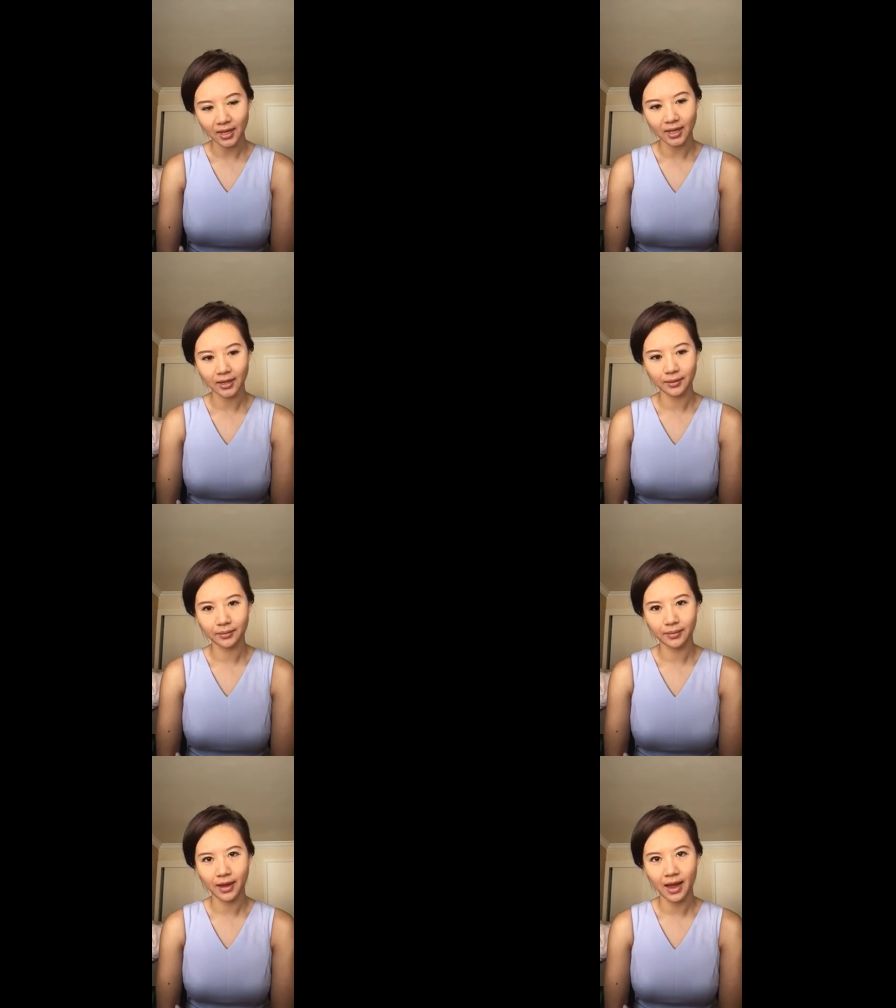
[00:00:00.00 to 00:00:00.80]

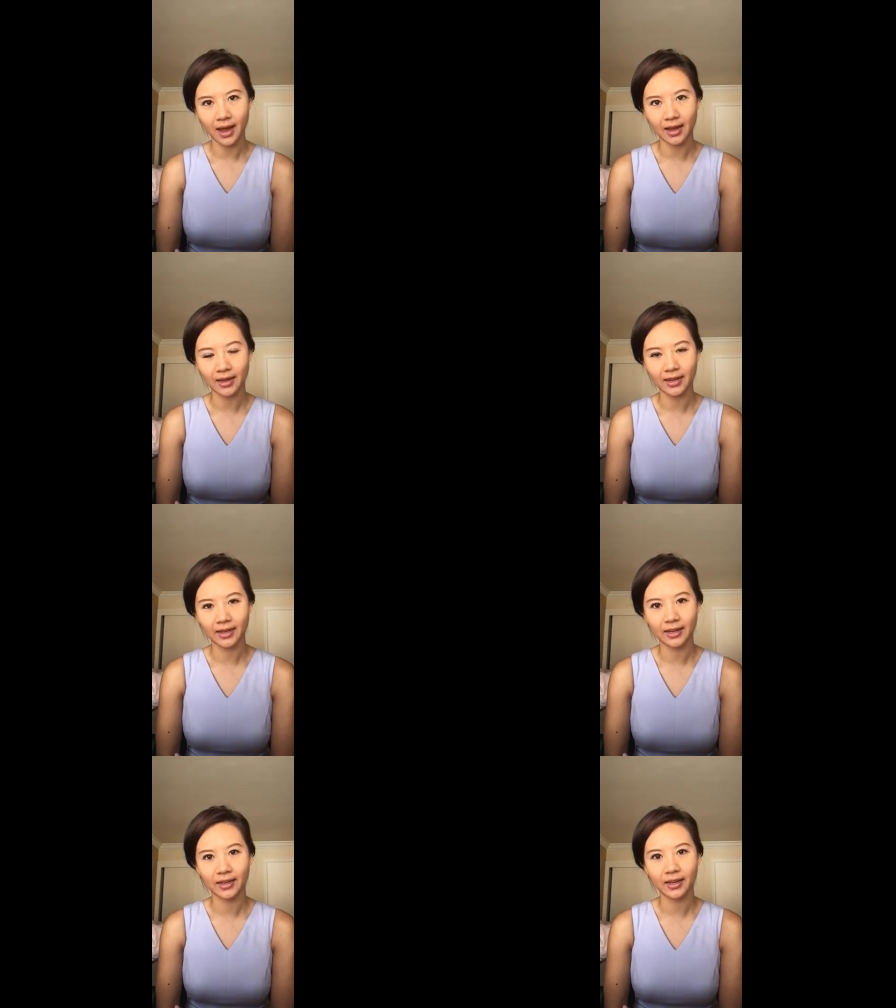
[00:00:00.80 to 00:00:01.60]
um,
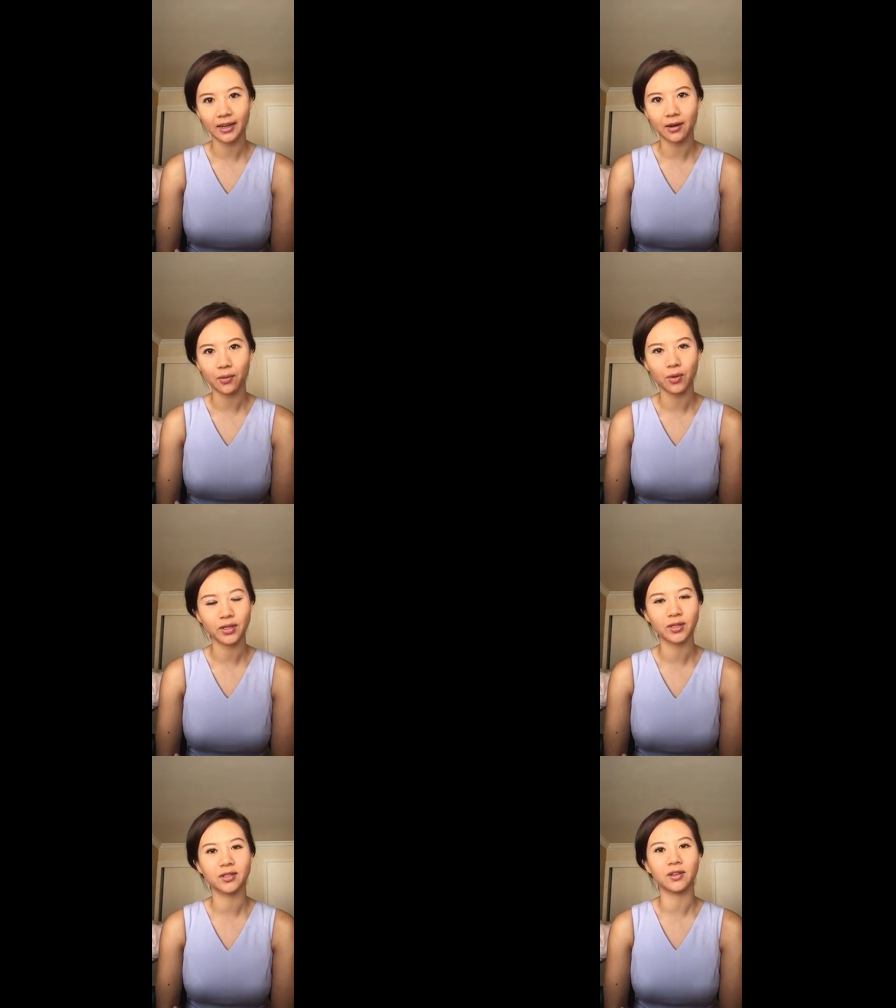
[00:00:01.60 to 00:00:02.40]
I
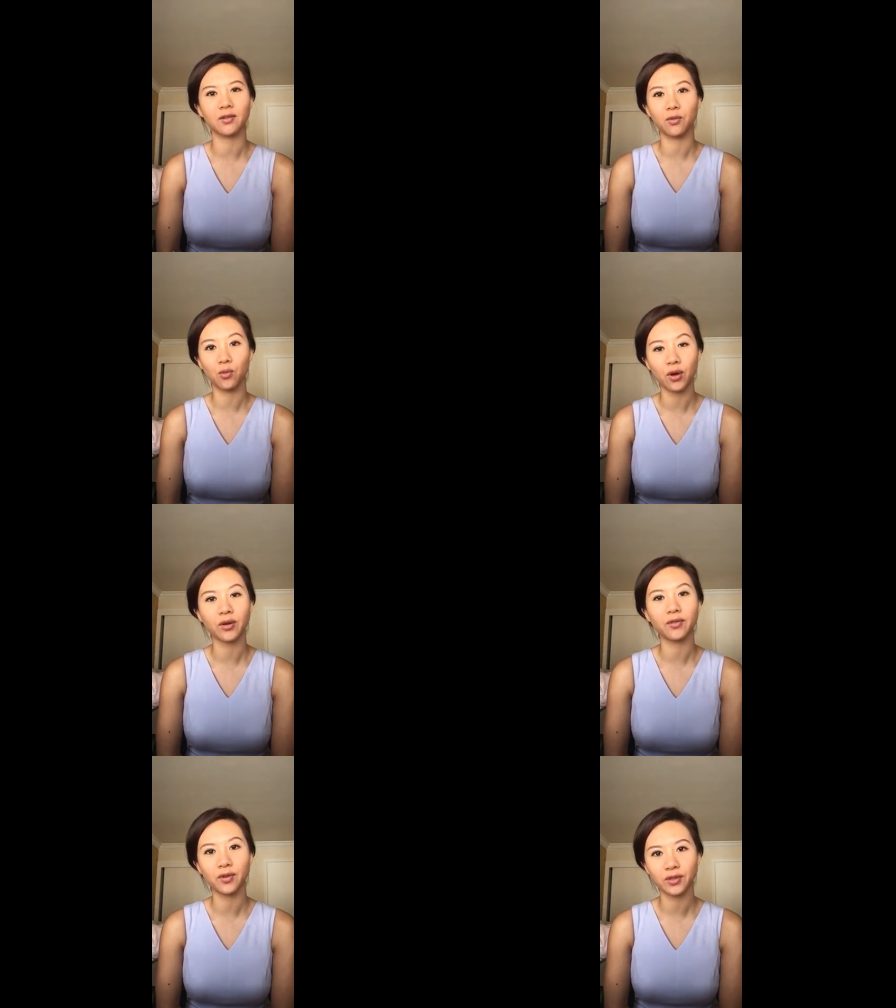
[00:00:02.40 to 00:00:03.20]
was one
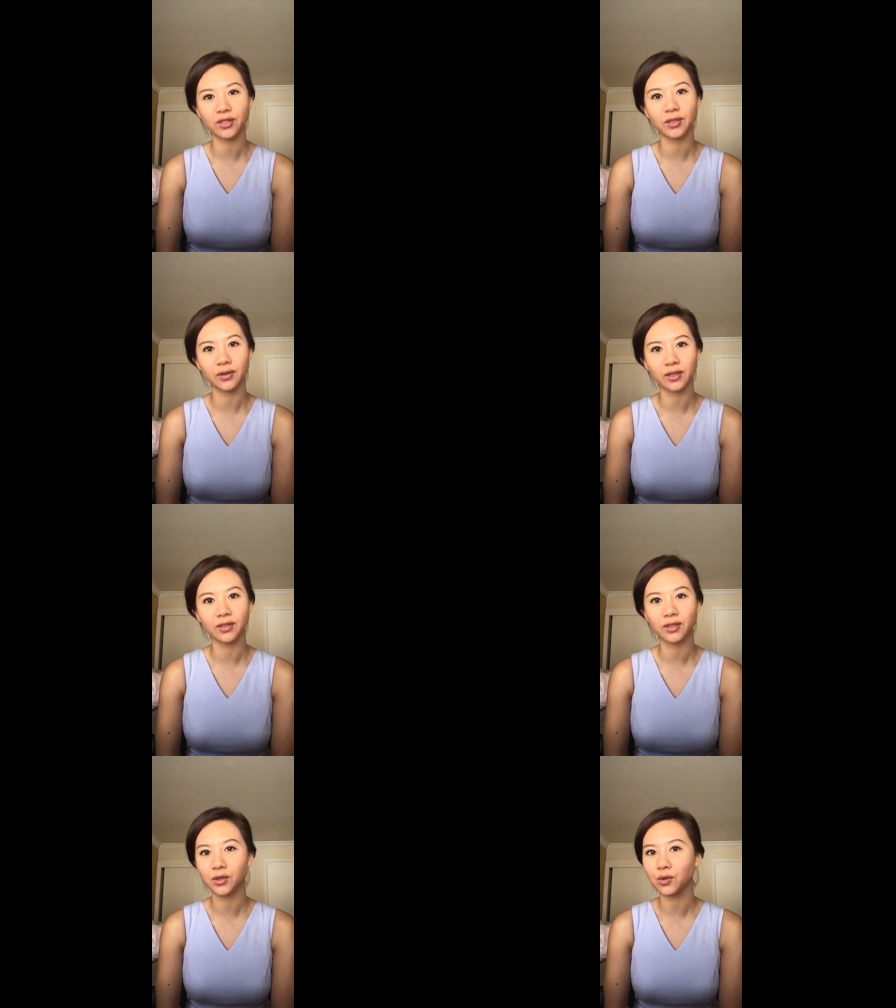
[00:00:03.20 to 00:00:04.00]
of those
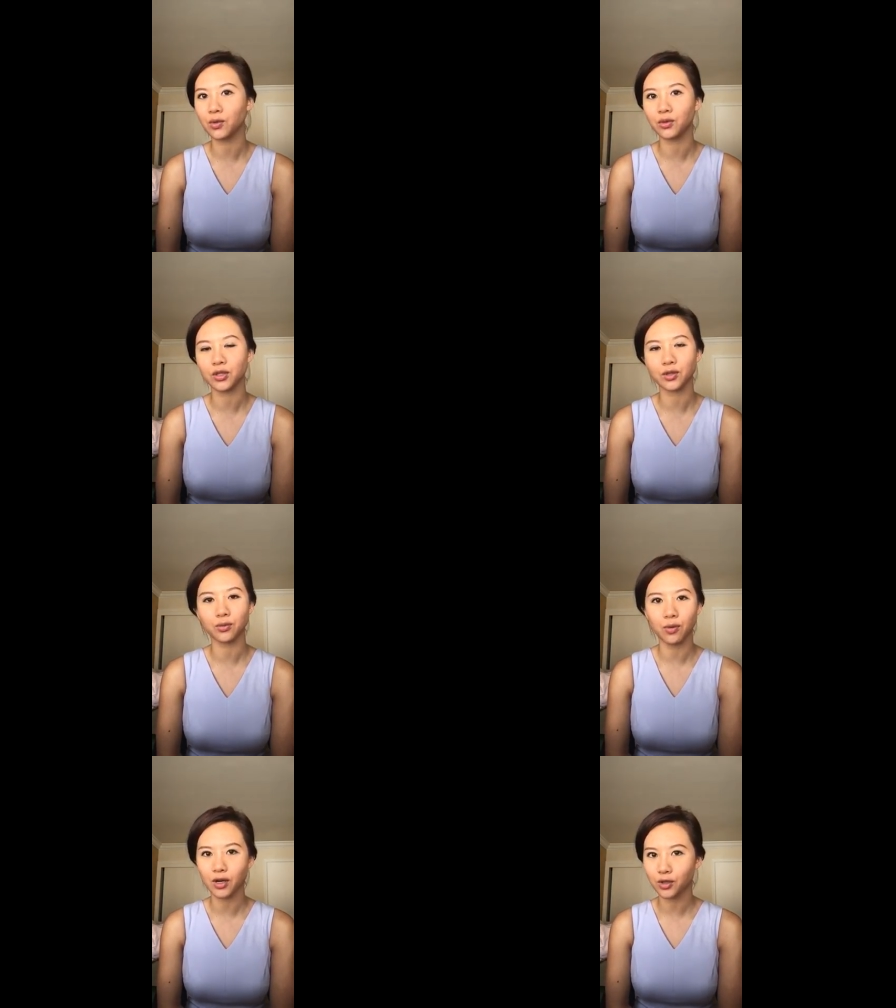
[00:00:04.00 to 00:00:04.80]
students who just
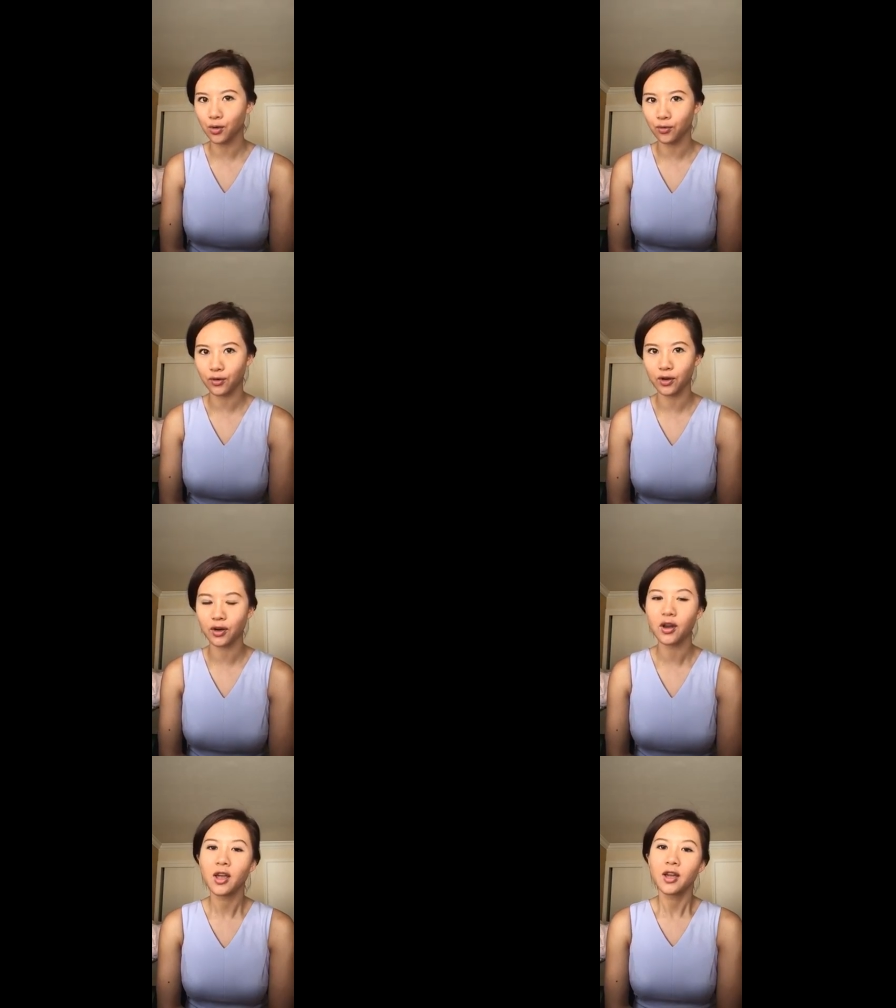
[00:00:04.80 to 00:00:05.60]
rush over